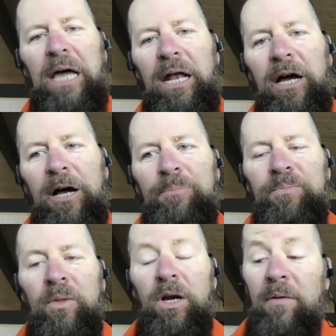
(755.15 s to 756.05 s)
And,
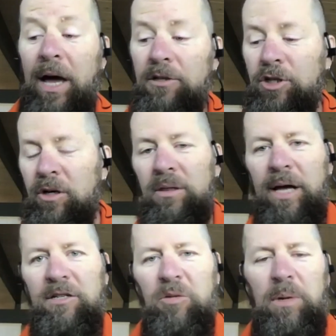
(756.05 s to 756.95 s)
that in turn
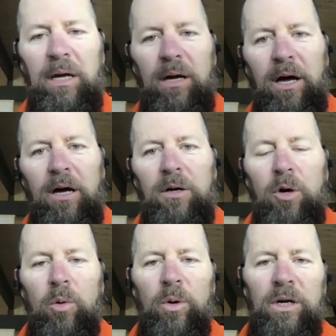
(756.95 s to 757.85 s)
led to me
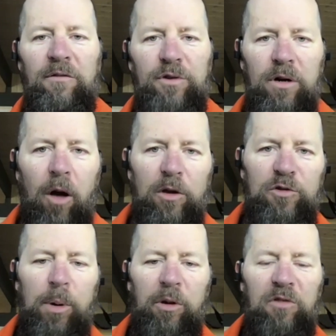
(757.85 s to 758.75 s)
working for college
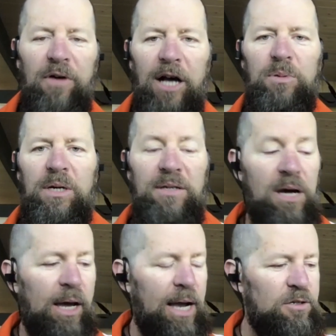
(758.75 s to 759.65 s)
football with Fox, because
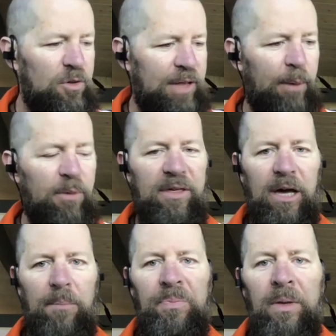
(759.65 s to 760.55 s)
I got to do that with
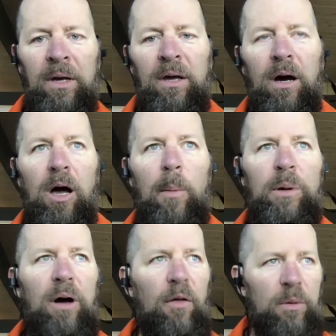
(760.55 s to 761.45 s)
them.
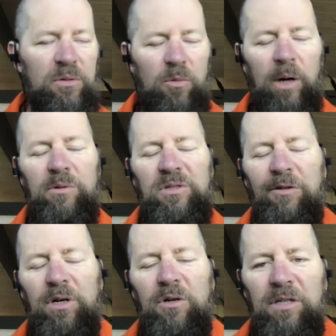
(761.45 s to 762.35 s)
Although it was
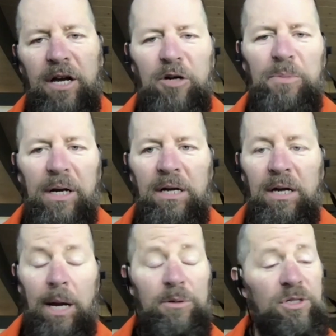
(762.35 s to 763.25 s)
several years later, but
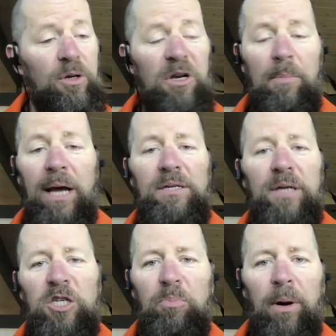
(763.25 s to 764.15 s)
it was still an
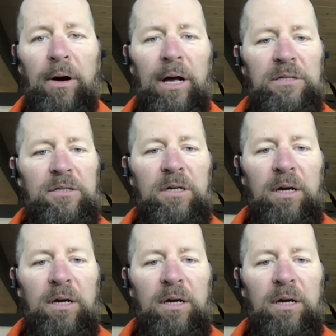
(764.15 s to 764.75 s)
amazing experience.